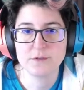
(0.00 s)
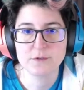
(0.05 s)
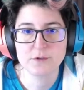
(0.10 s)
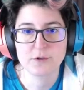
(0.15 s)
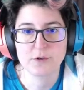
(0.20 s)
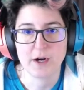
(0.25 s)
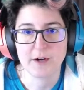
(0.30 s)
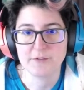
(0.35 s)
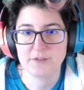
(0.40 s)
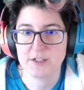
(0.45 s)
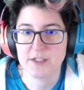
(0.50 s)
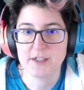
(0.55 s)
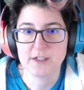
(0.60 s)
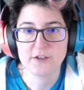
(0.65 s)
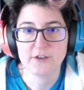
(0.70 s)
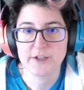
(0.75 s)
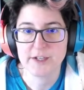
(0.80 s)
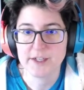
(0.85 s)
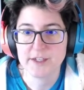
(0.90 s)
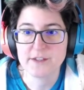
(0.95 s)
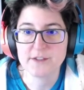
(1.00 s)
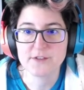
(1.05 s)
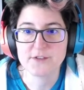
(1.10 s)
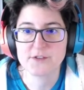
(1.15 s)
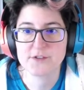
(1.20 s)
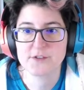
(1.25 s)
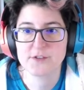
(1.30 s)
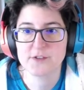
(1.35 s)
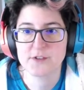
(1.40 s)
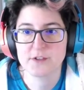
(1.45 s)
crafting
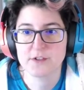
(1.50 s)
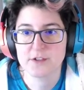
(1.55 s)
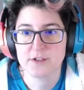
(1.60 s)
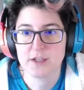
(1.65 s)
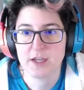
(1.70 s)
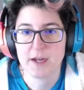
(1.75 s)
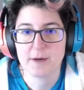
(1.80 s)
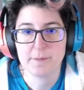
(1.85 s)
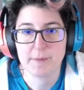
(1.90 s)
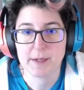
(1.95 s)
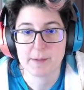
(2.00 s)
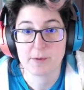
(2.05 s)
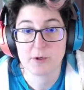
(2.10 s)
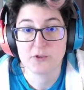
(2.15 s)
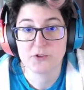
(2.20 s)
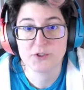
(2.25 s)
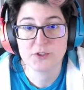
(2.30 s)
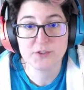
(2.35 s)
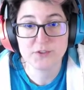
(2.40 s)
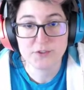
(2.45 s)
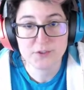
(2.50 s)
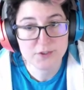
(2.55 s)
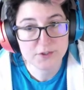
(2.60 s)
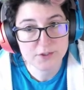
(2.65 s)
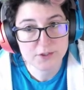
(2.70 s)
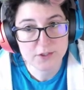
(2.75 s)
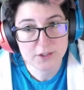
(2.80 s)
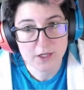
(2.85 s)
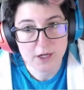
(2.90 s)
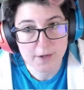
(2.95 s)
ingredients and make potions,
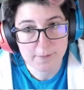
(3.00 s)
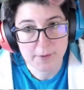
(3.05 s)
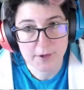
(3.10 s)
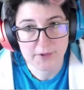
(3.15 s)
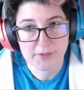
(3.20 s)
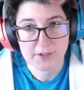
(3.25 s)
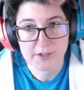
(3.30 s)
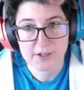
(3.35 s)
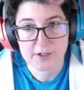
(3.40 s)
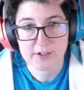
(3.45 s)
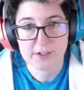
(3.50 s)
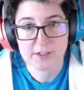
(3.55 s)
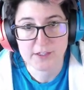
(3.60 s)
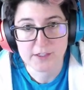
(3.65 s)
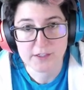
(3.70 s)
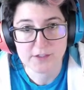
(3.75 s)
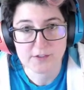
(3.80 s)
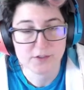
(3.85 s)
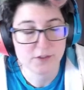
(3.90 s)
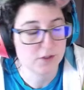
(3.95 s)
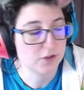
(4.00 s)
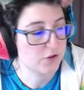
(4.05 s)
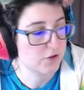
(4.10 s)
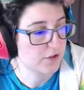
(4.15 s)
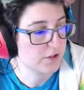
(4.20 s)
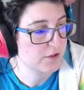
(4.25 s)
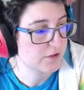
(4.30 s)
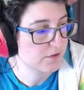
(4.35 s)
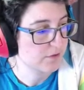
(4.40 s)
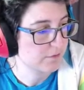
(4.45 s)
Apothecary is a good
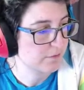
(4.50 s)
choice.